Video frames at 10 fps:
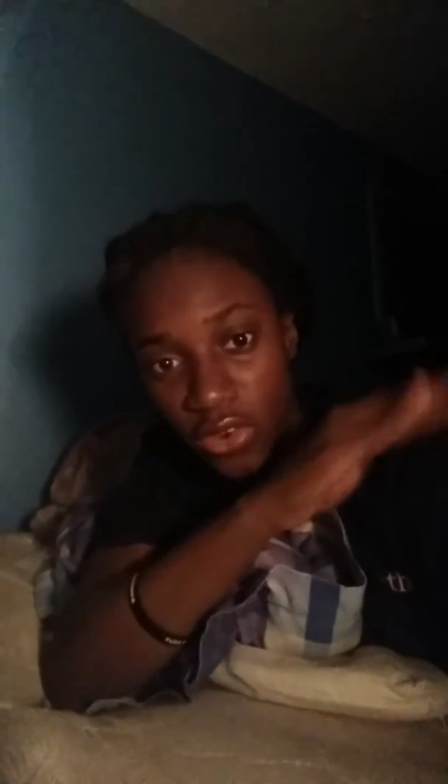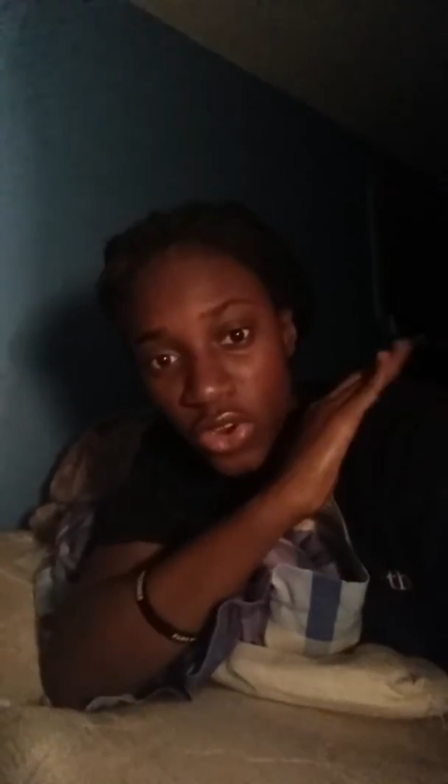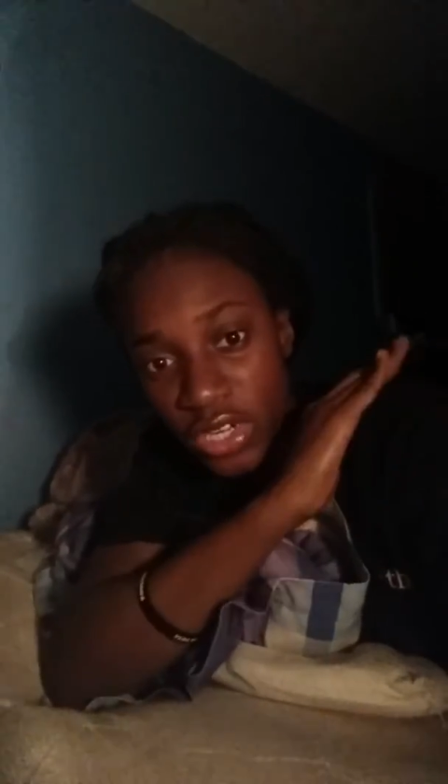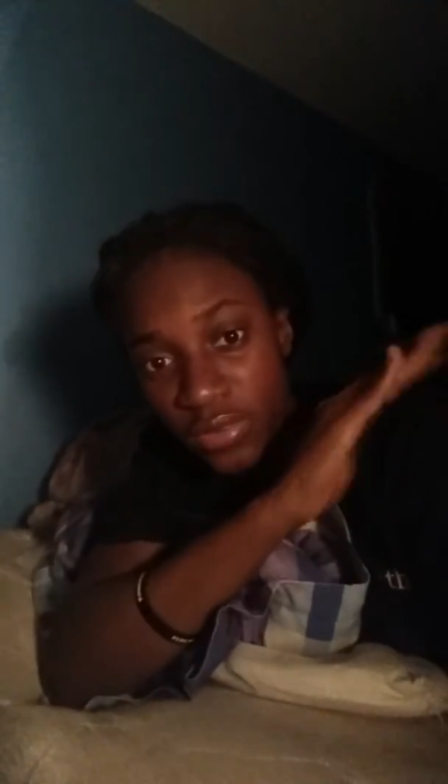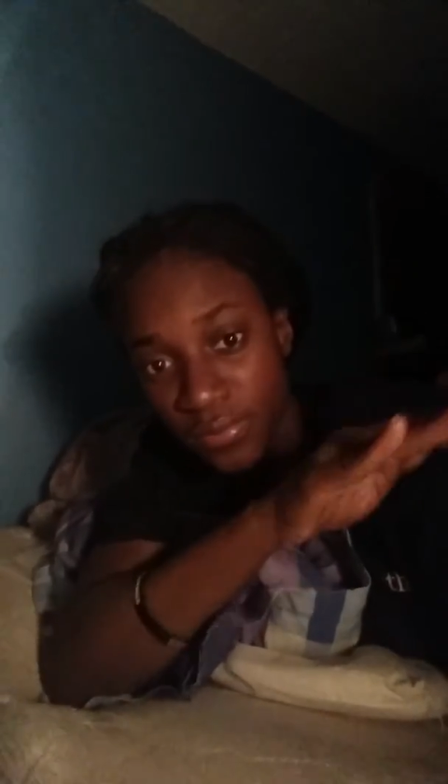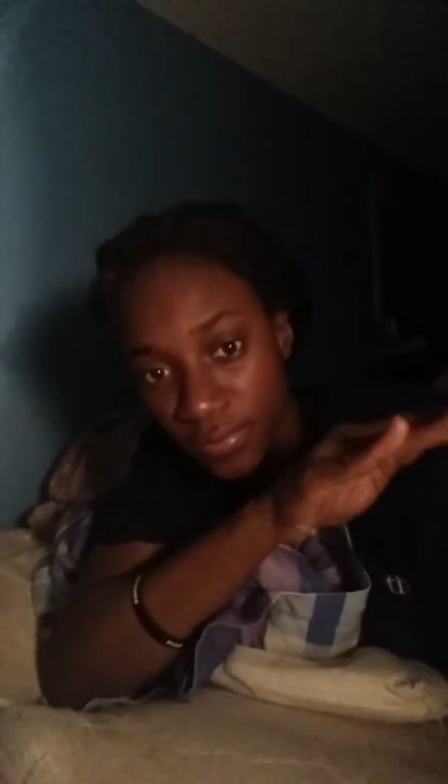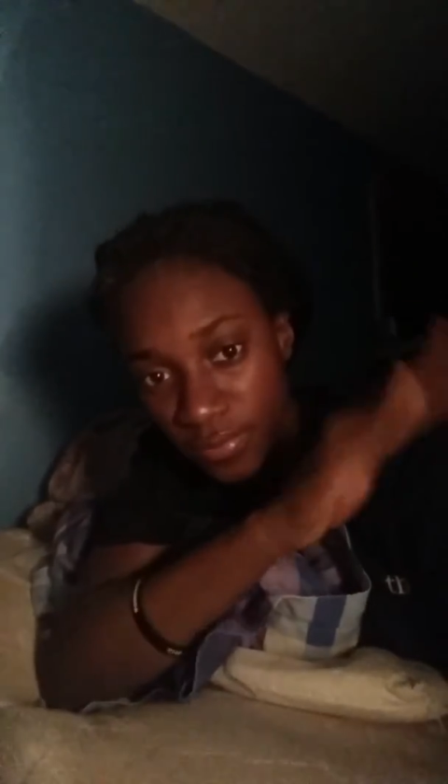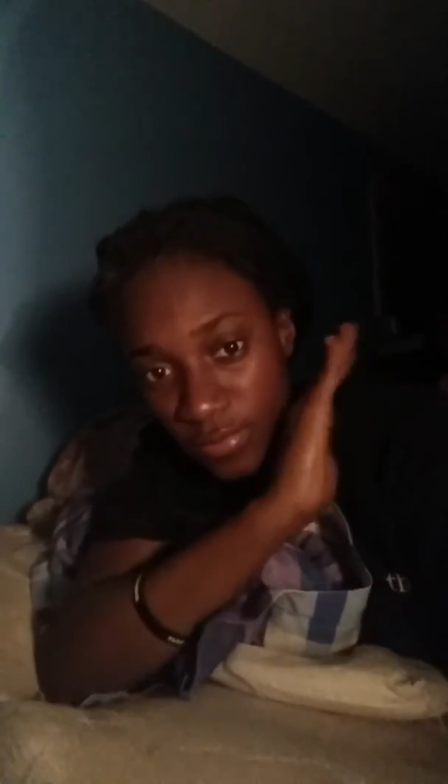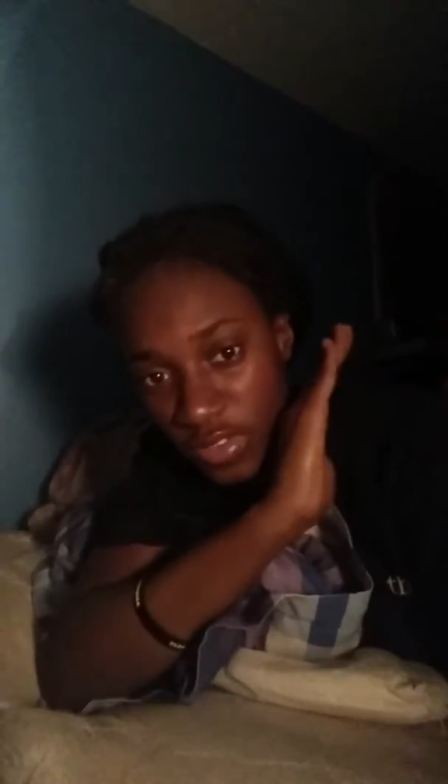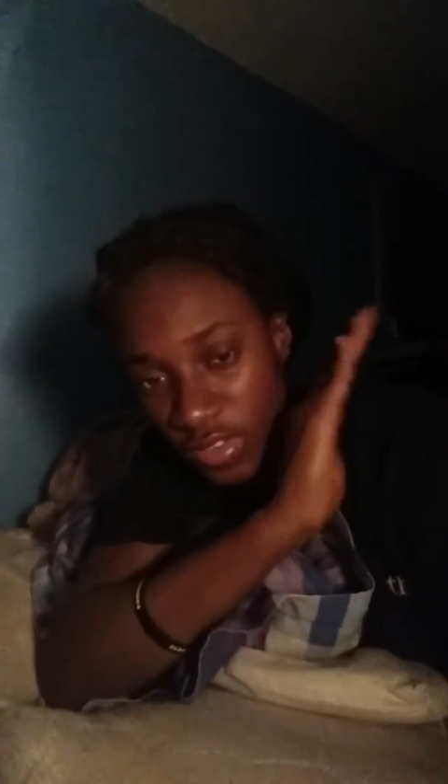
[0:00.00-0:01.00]
on
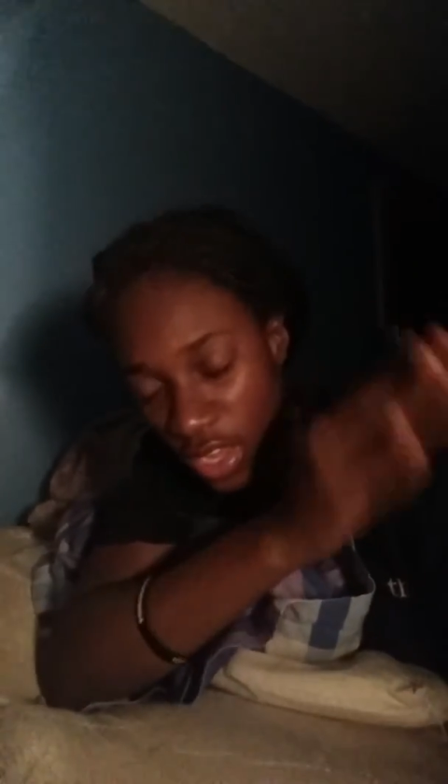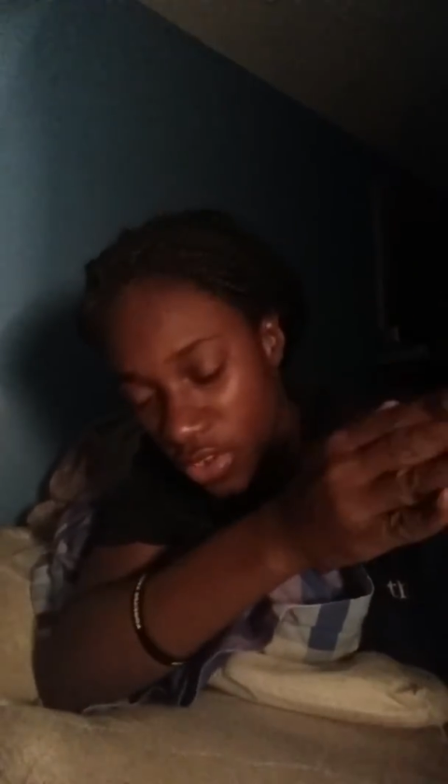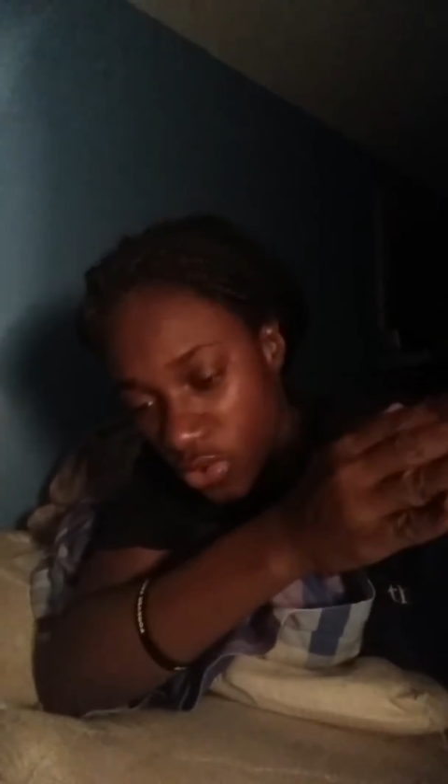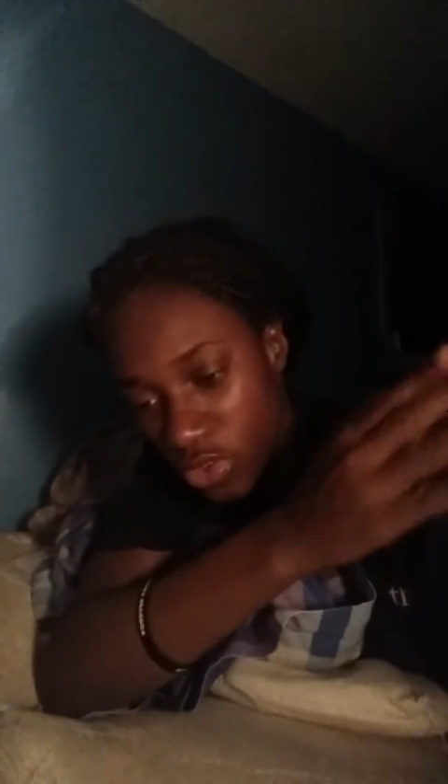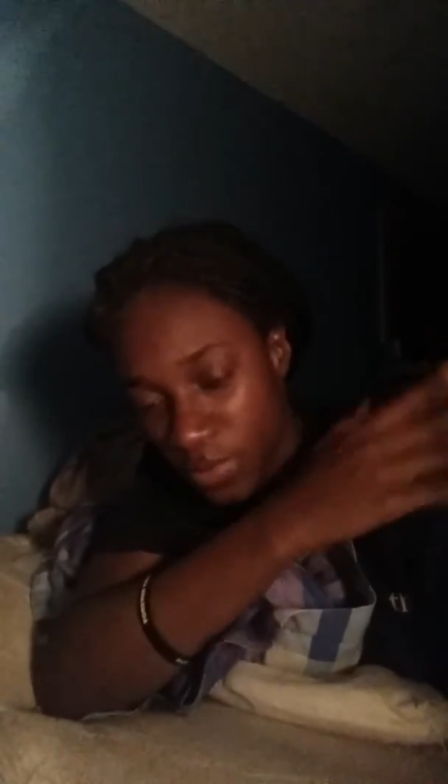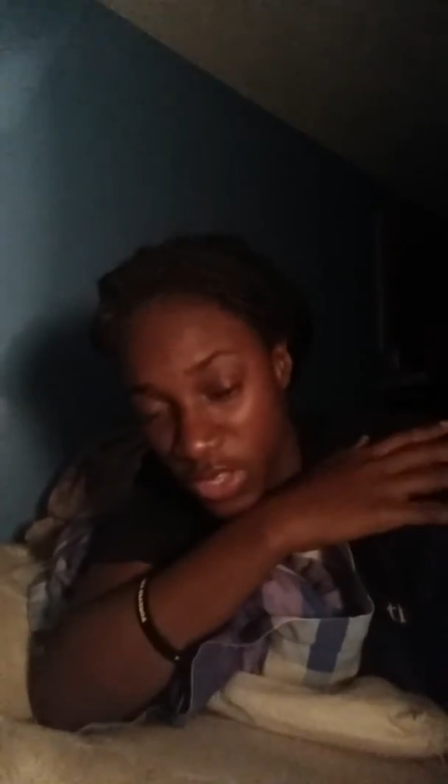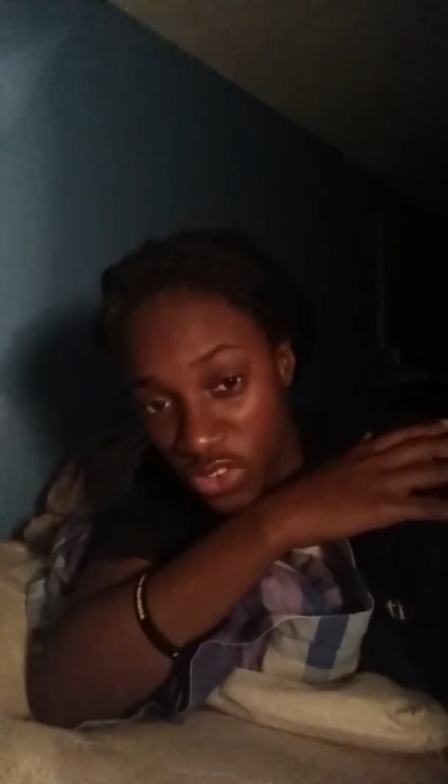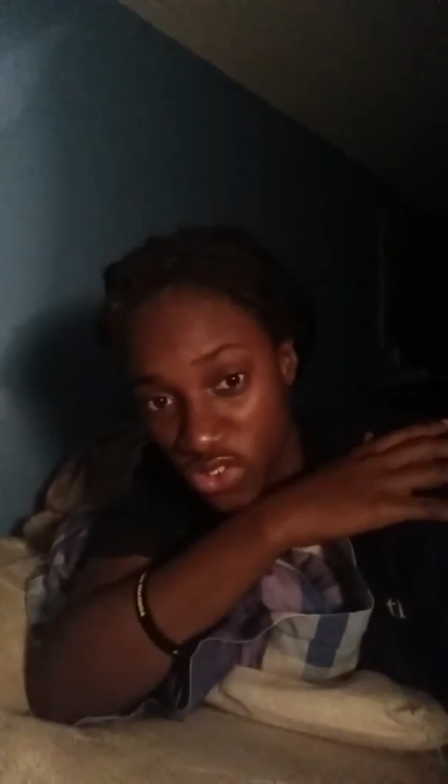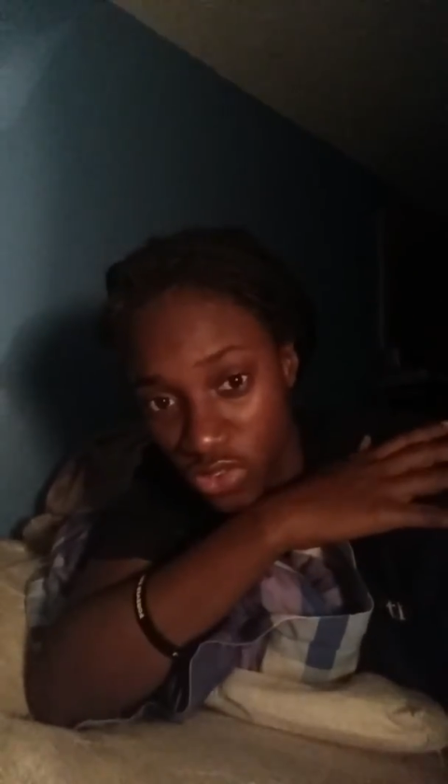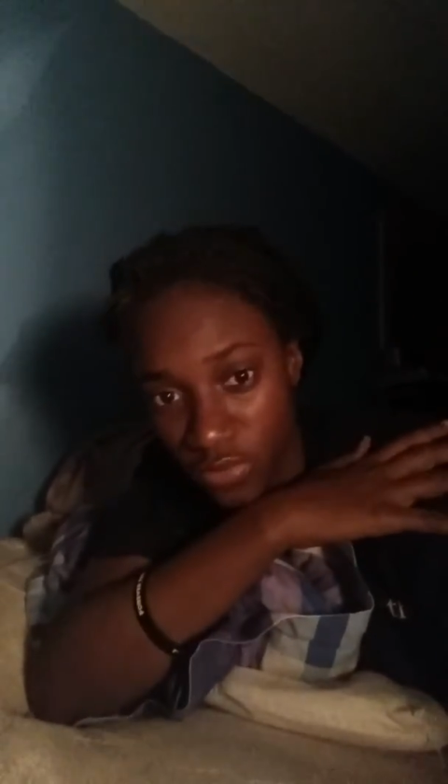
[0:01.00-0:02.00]

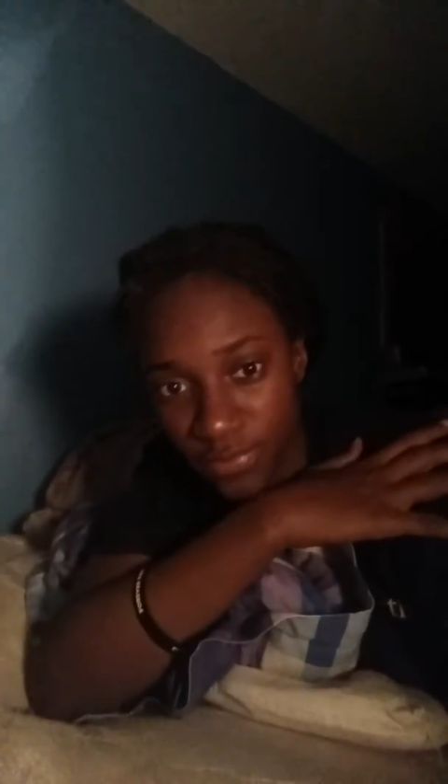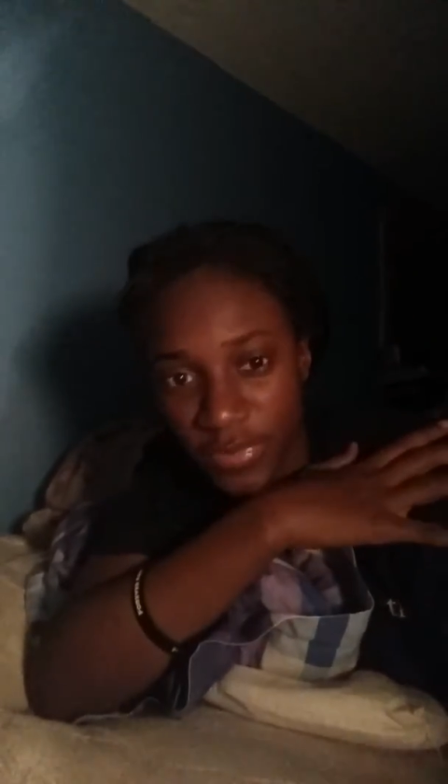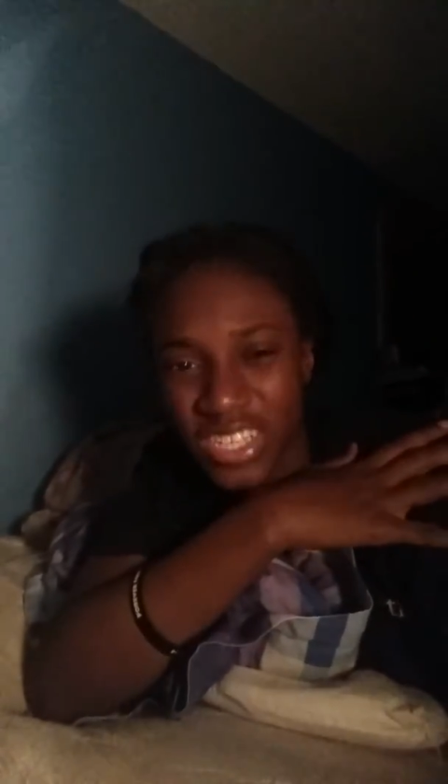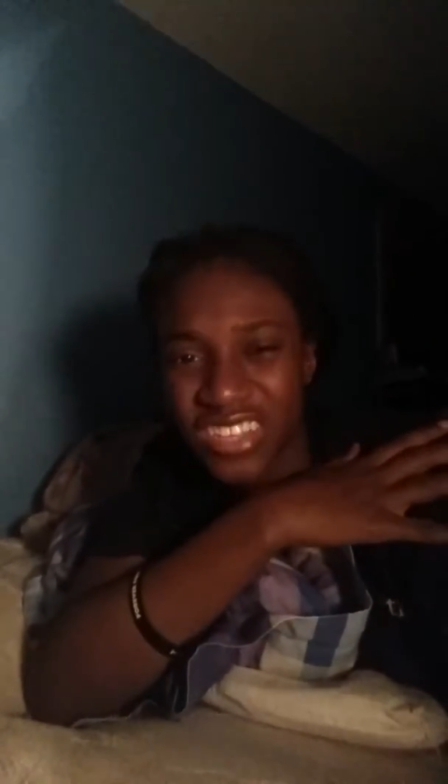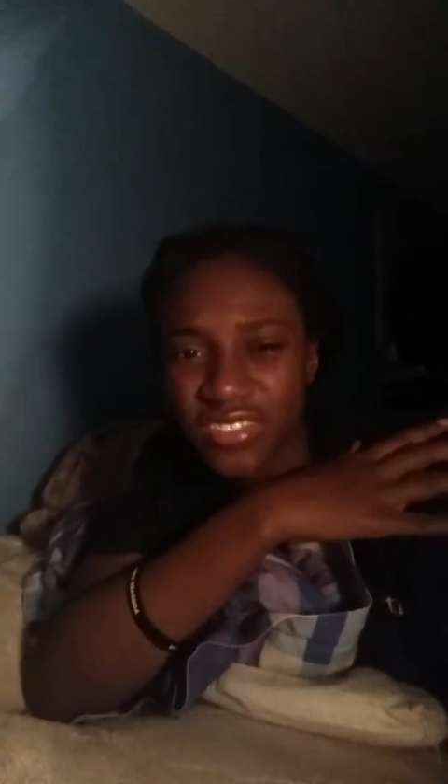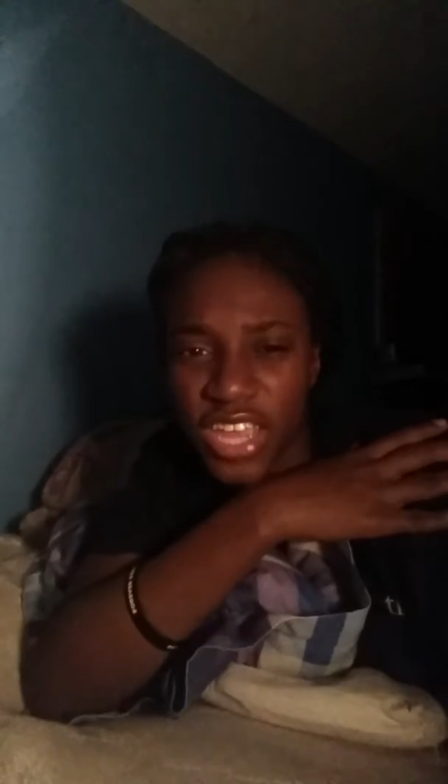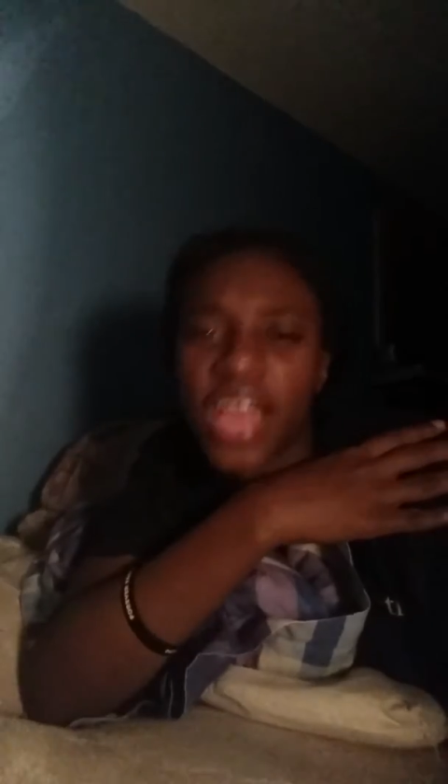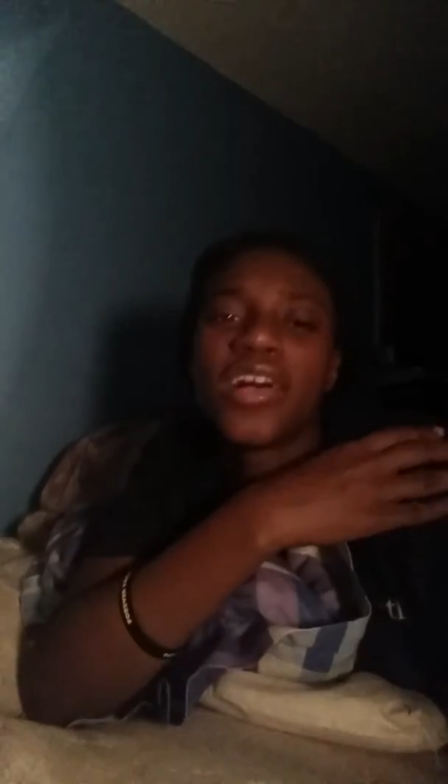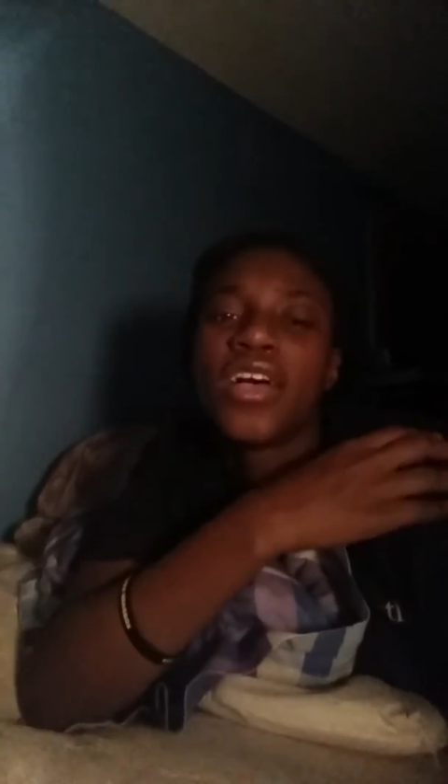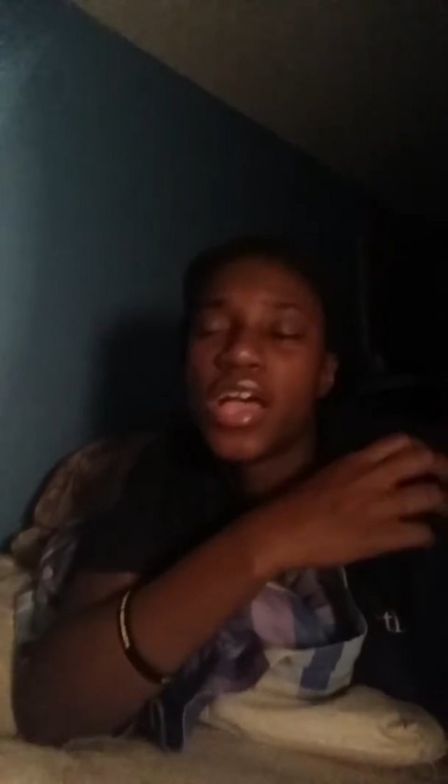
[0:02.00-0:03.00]
pitch, I guess. Yeah.